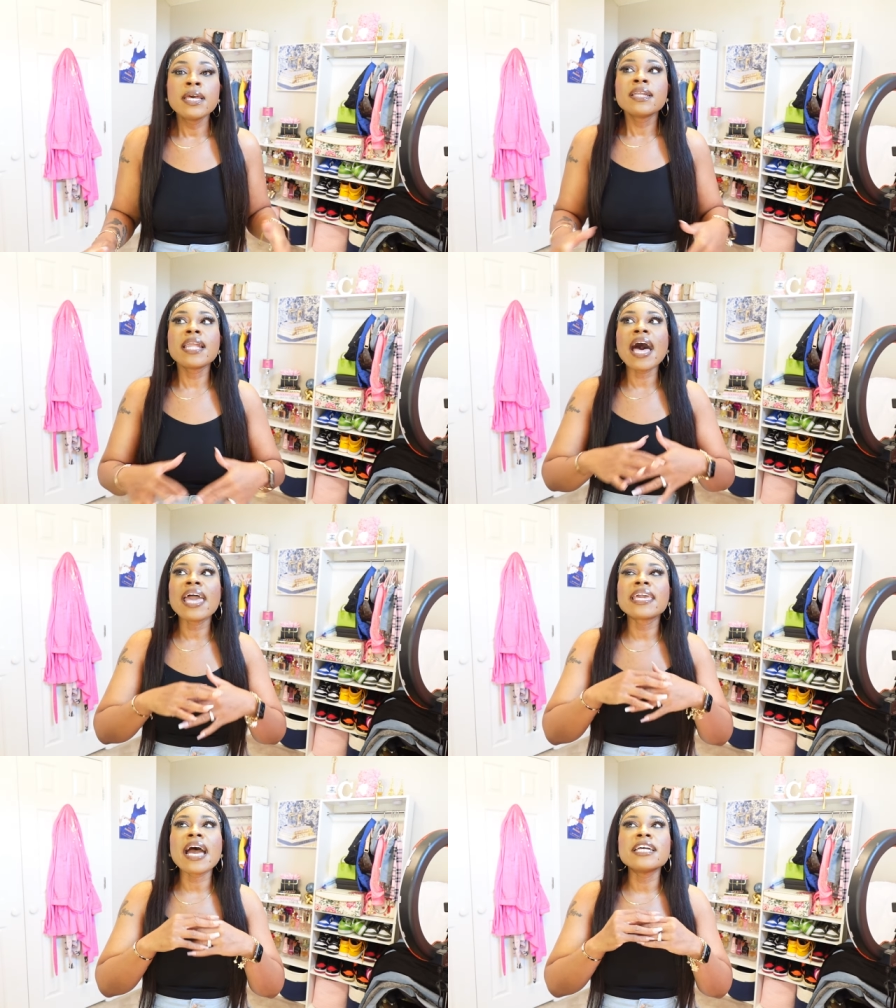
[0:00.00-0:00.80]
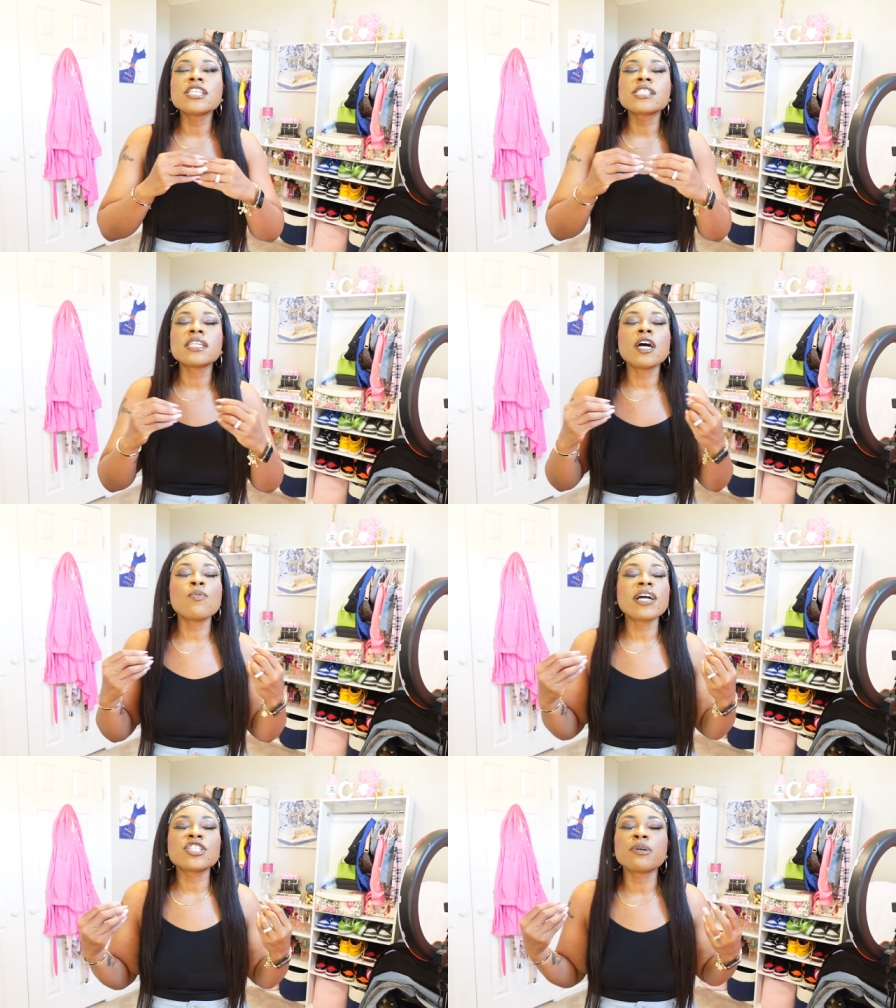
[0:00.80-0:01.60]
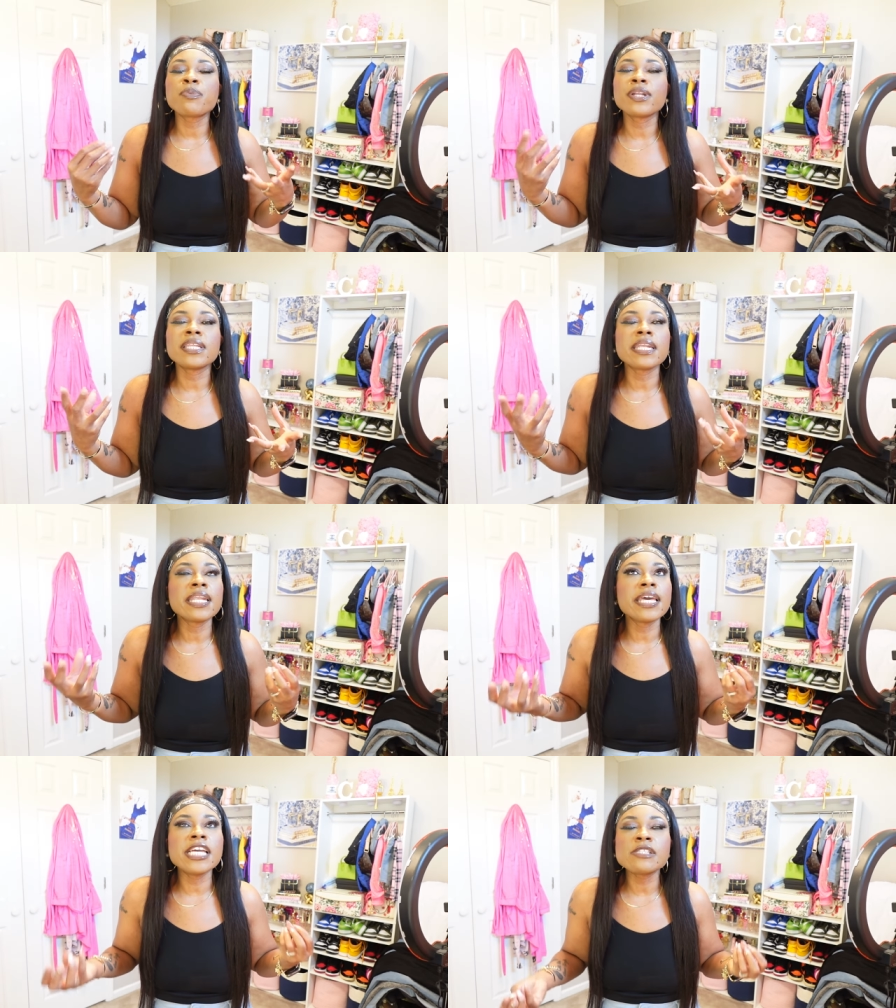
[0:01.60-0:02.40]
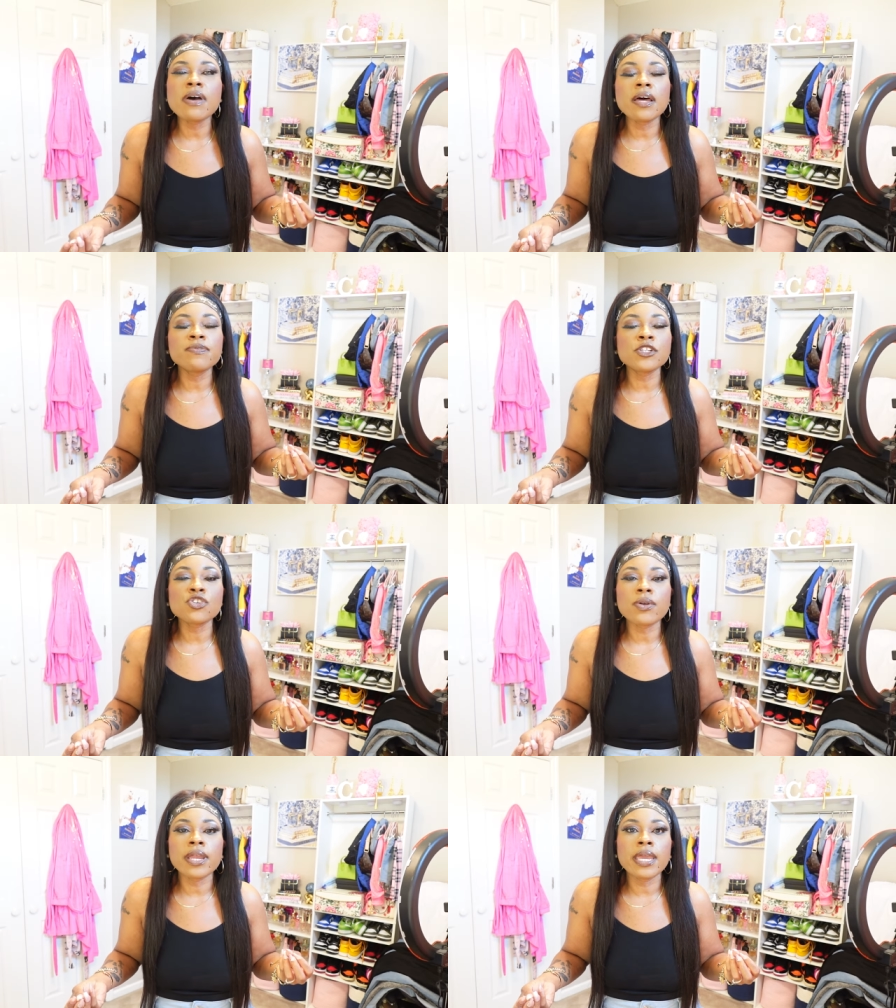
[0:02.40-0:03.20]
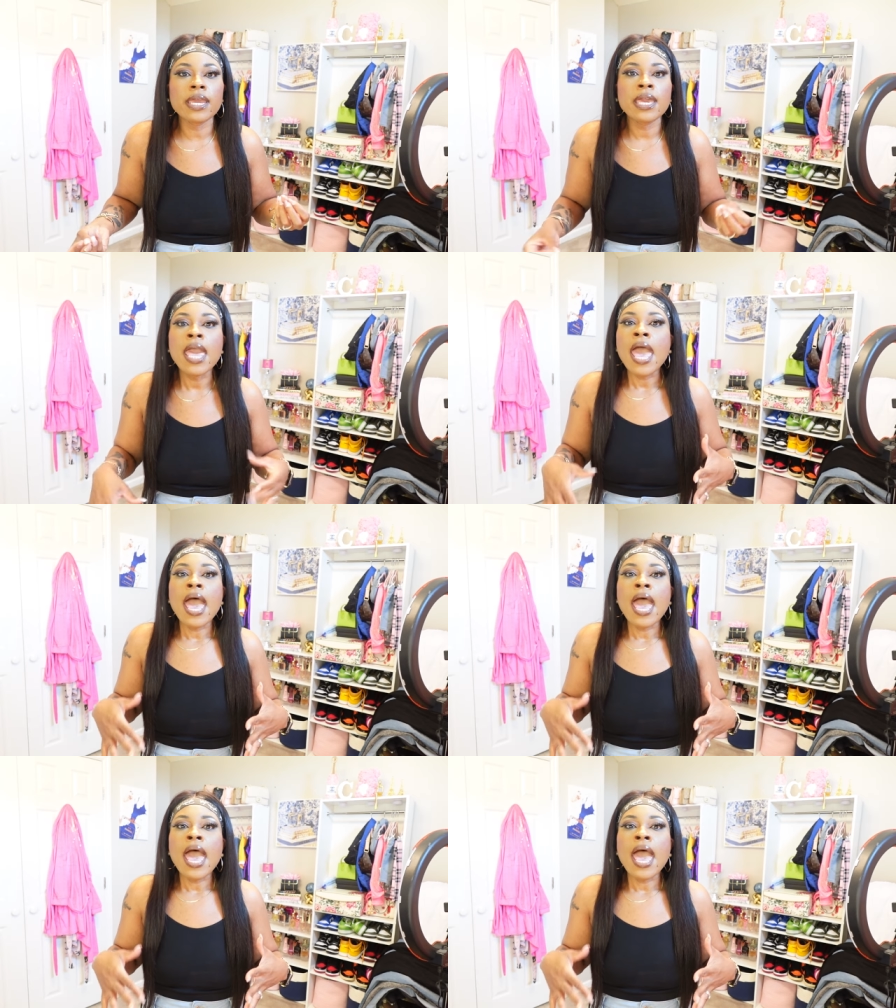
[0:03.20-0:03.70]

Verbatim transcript: Like, I just love watching the pretty leaves fall off the tree